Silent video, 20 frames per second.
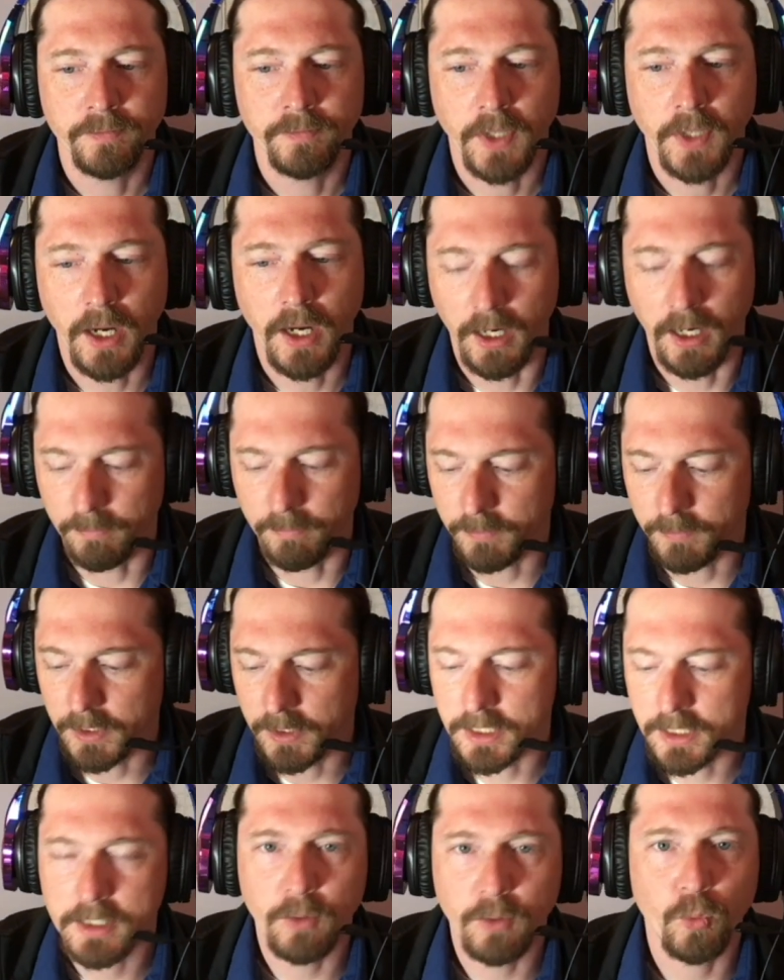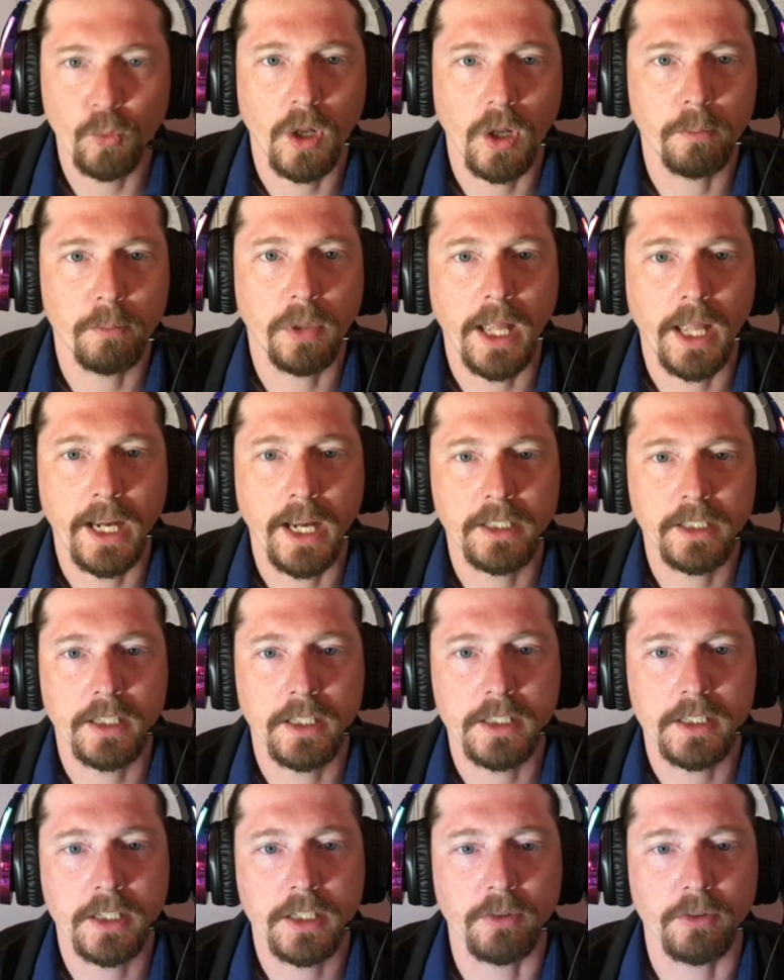All right, let's see what black
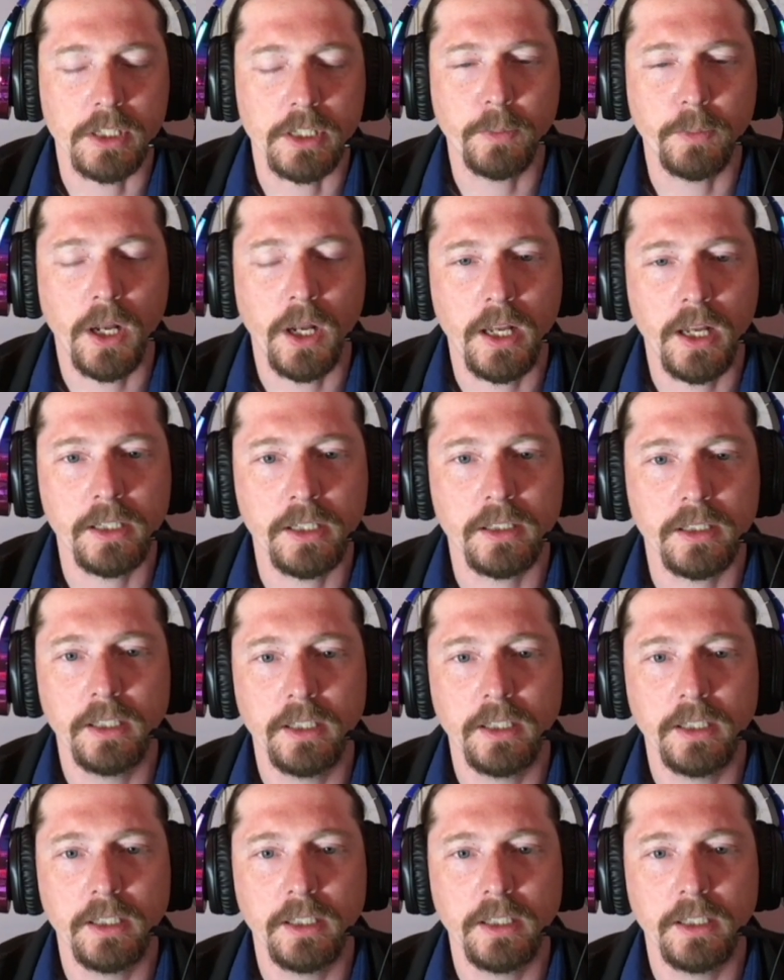does to respond.